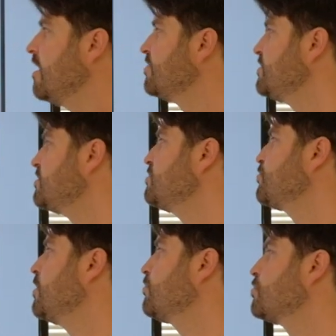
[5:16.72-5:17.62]
This is
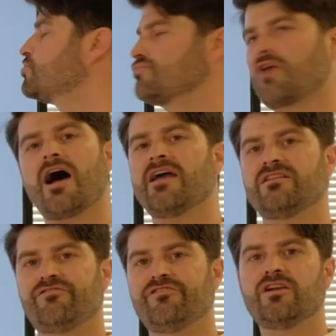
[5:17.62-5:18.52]
when we're trying
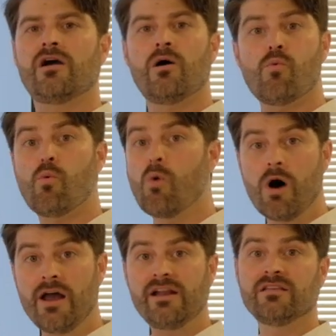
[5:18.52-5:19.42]
to figure out
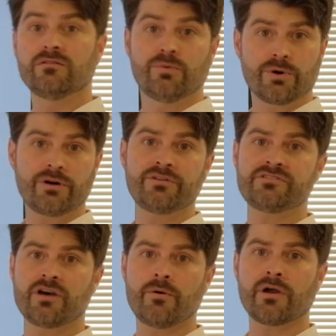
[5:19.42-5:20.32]
what in the world
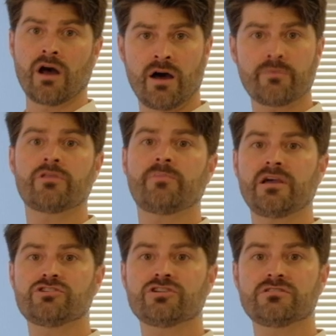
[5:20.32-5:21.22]
is going on with a
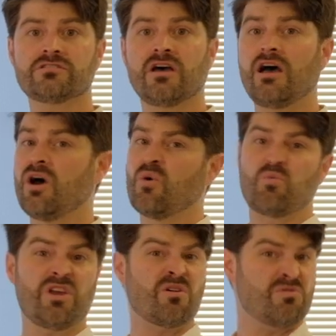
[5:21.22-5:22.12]
patient.
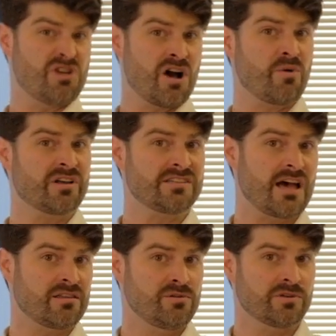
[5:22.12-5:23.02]
We don't know
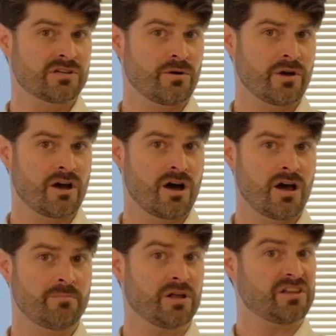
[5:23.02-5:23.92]
exactly what's going
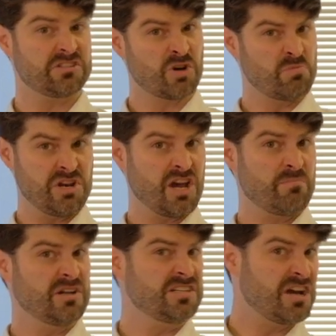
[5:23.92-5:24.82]
on, but let's open you
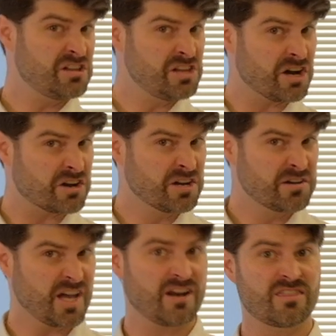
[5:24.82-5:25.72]
up and take a look,
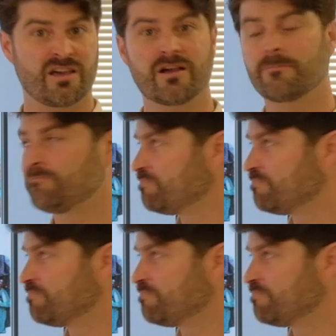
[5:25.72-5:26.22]
kind of thing.